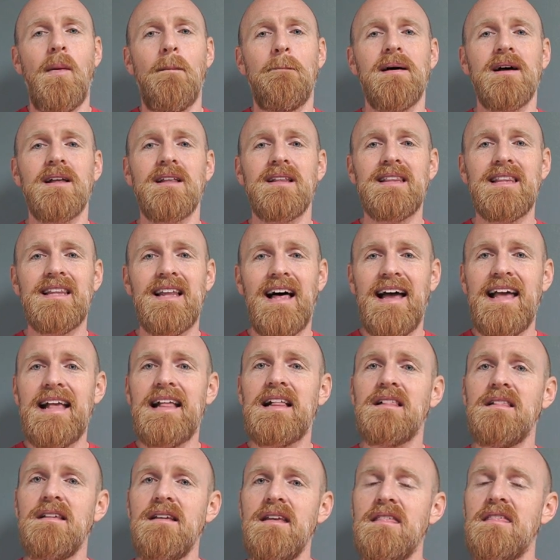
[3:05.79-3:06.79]
but
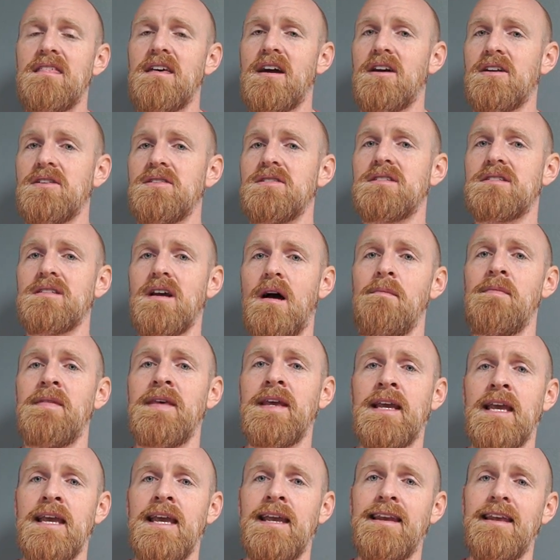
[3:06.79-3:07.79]
likely there's
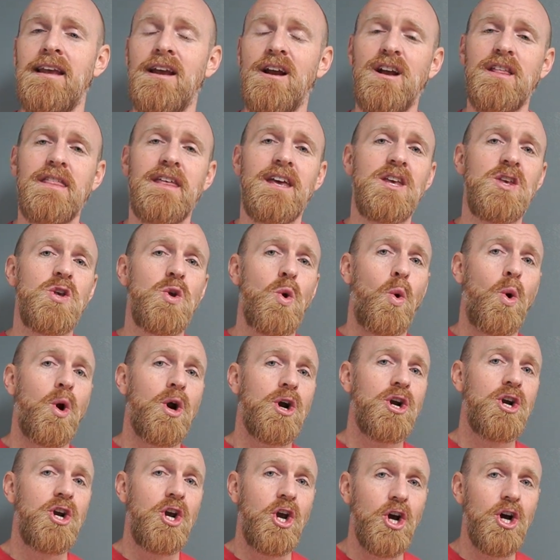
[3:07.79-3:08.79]
something in here that you're
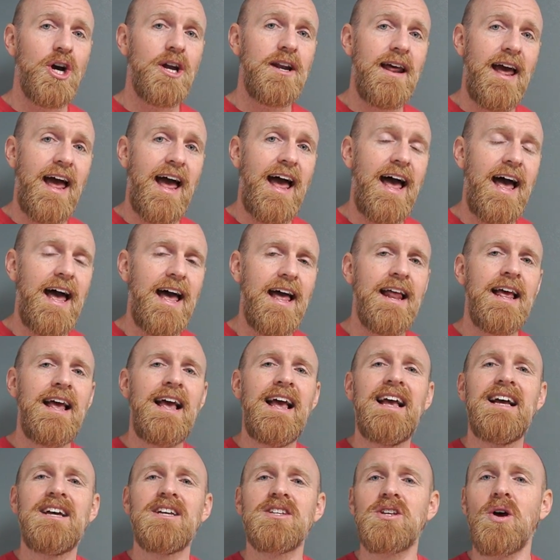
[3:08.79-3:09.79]
good at.
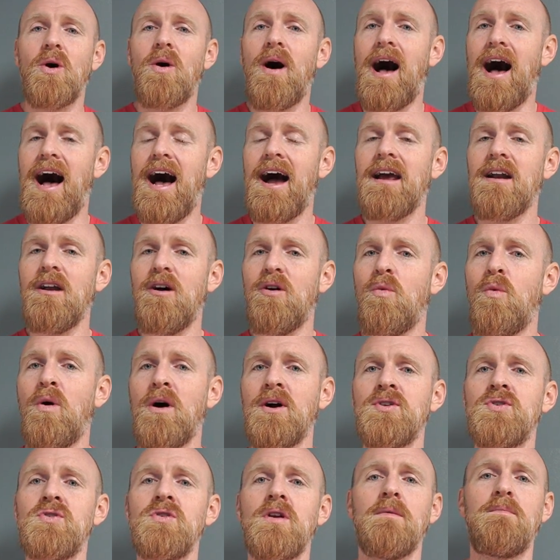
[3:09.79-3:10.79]
So I don't
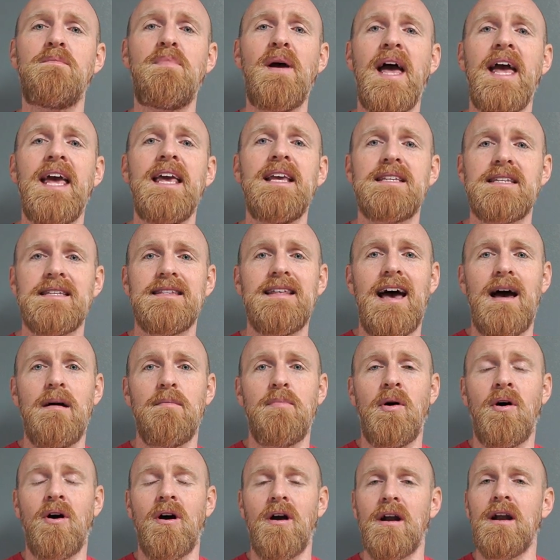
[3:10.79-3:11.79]
want you to pace
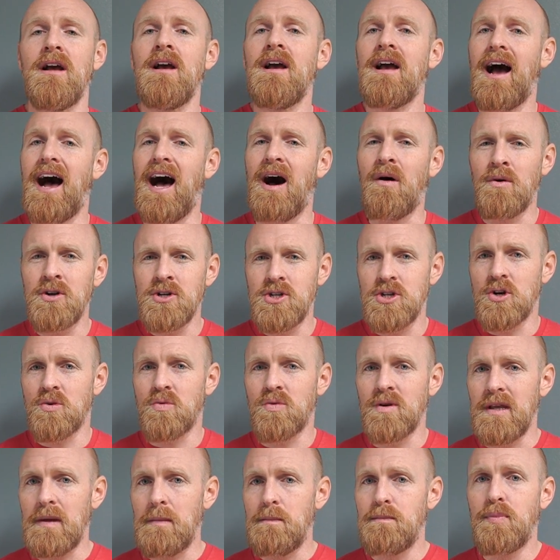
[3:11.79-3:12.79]
that part. I want you to
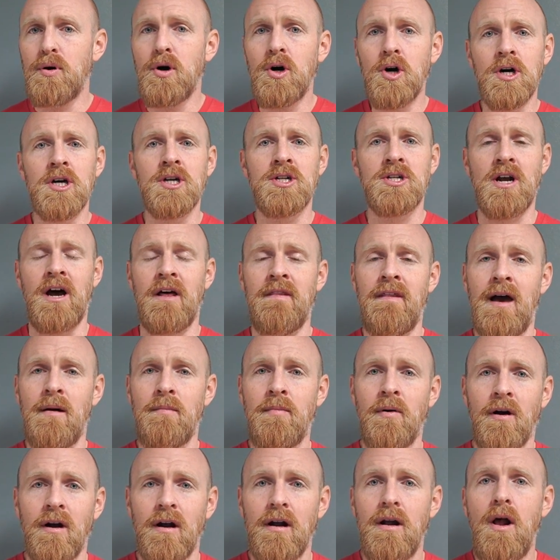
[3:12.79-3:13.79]
really push on that
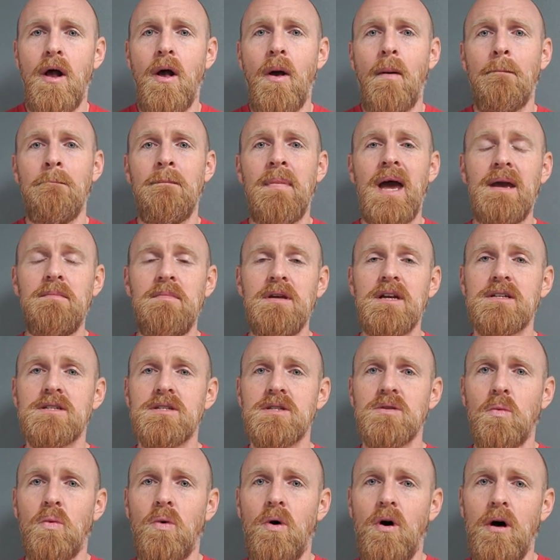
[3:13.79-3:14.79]
part. Maybe it's
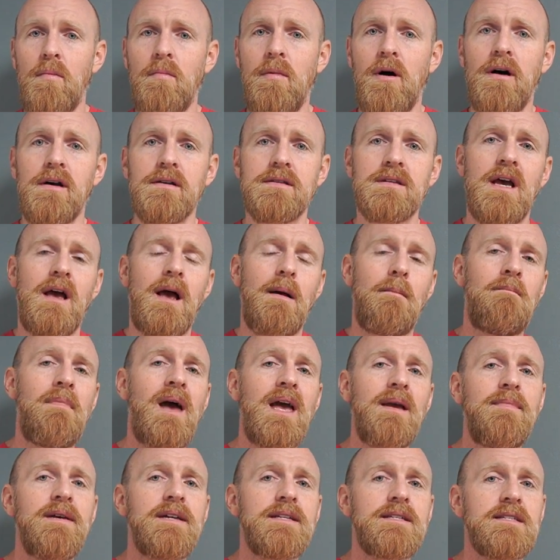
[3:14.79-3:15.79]
the wall balls.
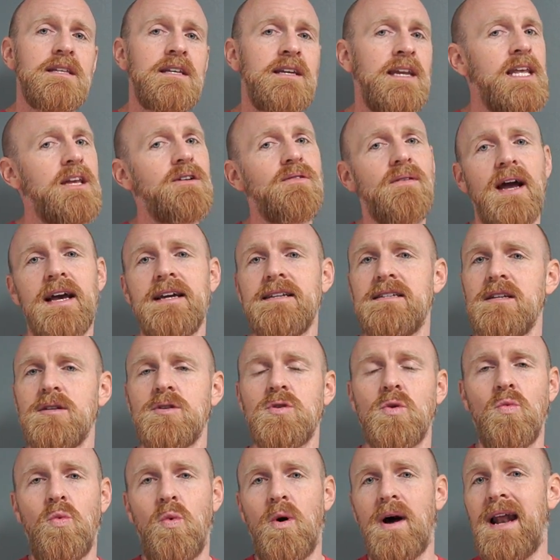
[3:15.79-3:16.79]
Maybe it's the knee
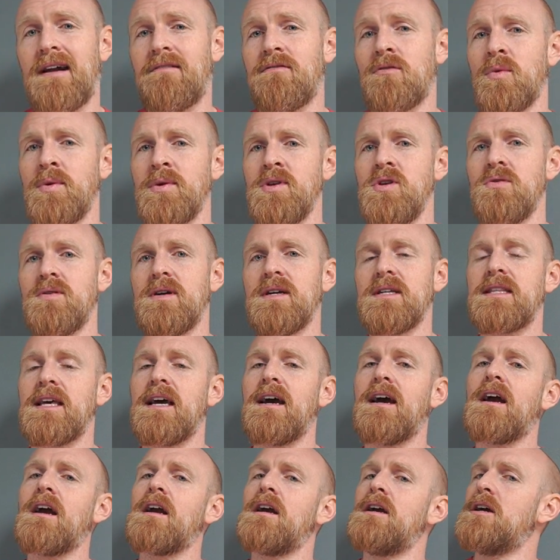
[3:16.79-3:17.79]
raises, whatever. When you get
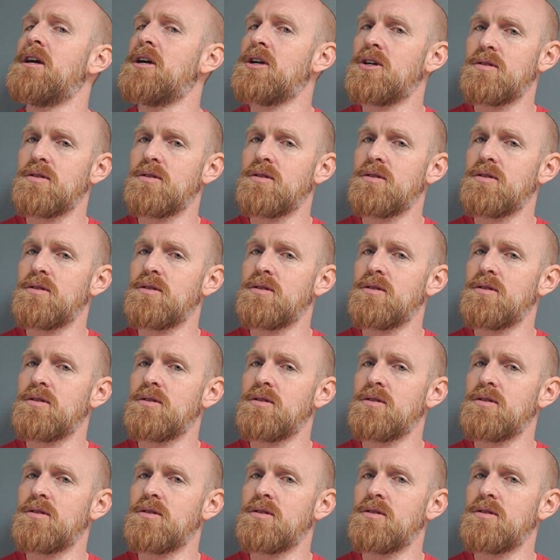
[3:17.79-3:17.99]
there,